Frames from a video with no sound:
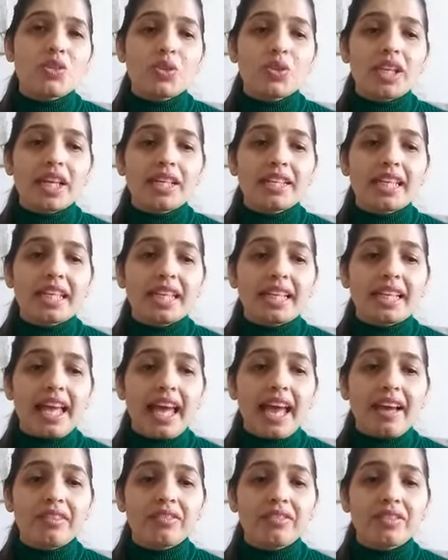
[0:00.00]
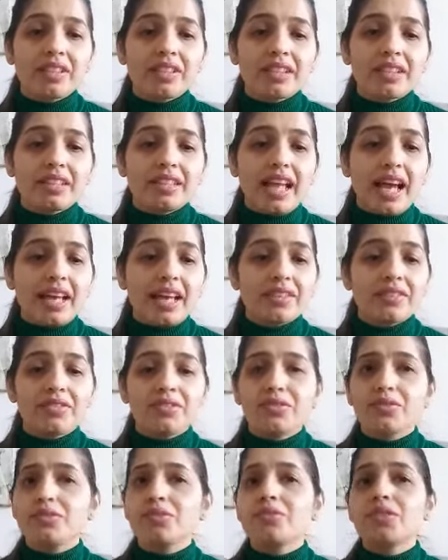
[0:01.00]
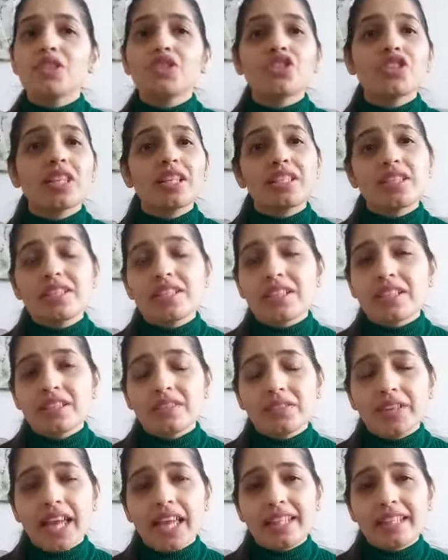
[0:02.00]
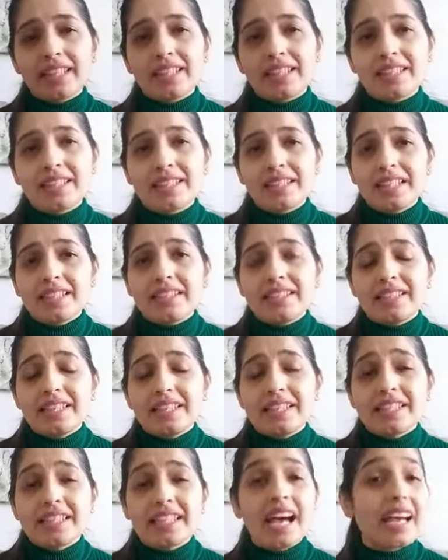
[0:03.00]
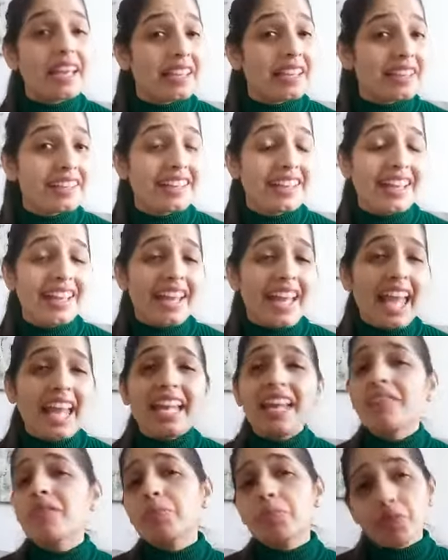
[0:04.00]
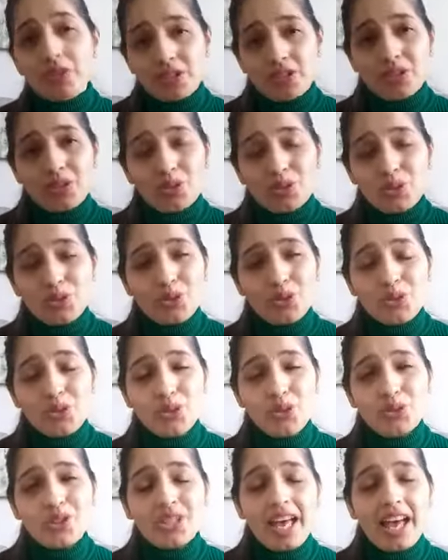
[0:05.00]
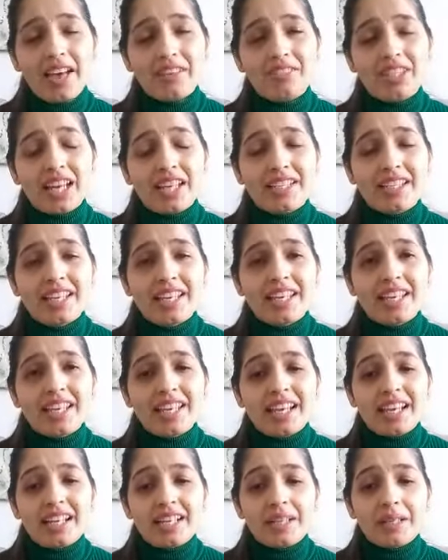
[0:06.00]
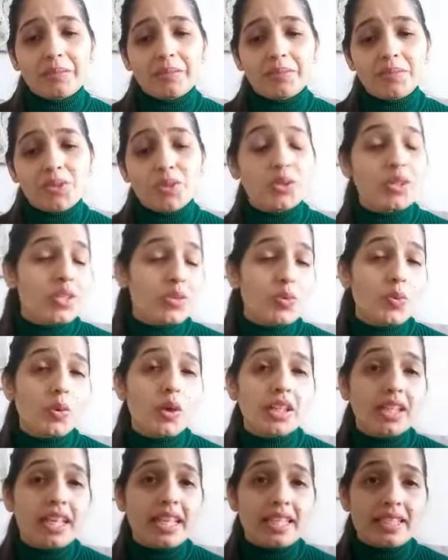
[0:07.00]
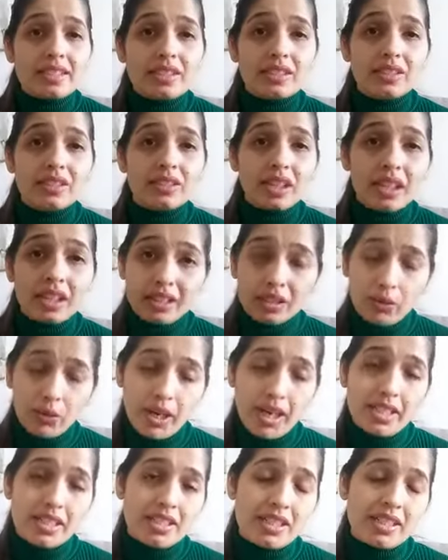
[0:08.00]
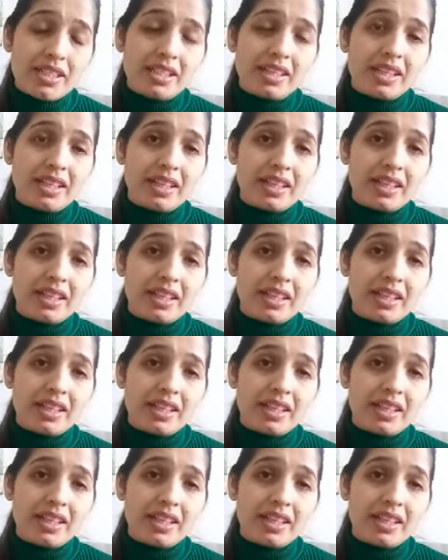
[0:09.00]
so that they can have a life which they deserve and they desire, and every person should have that. So this work is a great